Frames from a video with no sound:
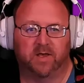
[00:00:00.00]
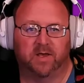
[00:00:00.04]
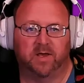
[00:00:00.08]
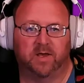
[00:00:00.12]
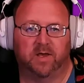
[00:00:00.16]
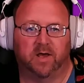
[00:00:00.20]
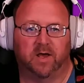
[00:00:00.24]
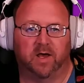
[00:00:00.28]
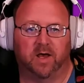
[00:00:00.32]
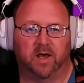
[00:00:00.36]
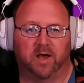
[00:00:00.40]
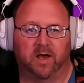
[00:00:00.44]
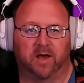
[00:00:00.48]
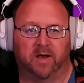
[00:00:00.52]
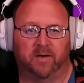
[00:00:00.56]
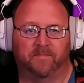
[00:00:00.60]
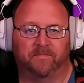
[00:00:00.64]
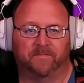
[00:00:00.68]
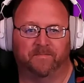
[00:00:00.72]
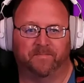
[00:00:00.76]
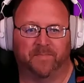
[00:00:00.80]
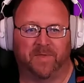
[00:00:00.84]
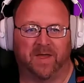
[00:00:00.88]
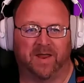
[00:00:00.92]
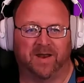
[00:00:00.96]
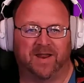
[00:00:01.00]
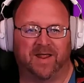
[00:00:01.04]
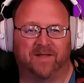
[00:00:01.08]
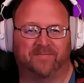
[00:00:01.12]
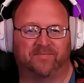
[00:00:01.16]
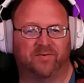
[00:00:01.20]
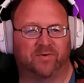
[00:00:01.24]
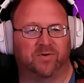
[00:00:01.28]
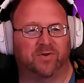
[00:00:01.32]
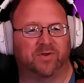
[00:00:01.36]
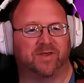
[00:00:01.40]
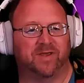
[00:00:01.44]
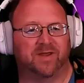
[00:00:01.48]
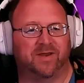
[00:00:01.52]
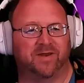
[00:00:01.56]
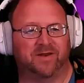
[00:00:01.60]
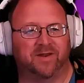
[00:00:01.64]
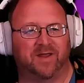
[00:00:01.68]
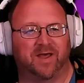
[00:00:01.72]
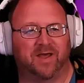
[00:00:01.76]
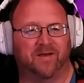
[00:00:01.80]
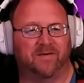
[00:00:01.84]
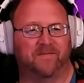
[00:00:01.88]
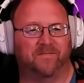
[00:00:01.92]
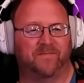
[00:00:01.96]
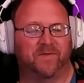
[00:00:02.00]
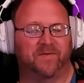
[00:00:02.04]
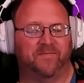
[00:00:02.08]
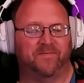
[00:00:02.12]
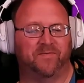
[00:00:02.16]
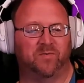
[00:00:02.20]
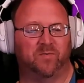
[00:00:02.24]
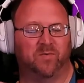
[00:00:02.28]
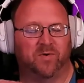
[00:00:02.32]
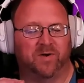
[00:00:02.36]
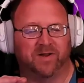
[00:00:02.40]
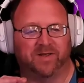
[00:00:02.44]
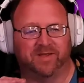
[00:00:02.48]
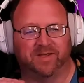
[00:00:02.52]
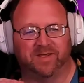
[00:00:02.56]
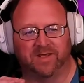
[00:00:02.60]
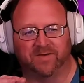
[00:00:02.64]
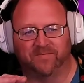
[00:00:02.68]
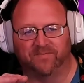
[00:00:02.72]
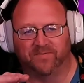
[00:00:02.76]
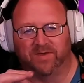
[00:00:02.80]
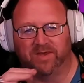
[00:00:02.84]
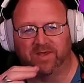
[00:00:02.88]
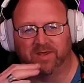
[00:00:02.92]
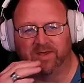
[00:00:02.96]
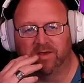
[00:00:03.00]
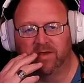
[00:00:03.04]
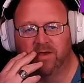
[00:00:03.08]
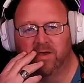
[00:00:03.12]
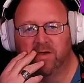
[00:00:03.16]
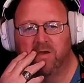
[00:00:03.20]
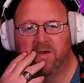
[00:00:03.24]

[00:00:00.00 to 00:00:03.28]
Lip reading: I'd have to look into if you want a Giphy.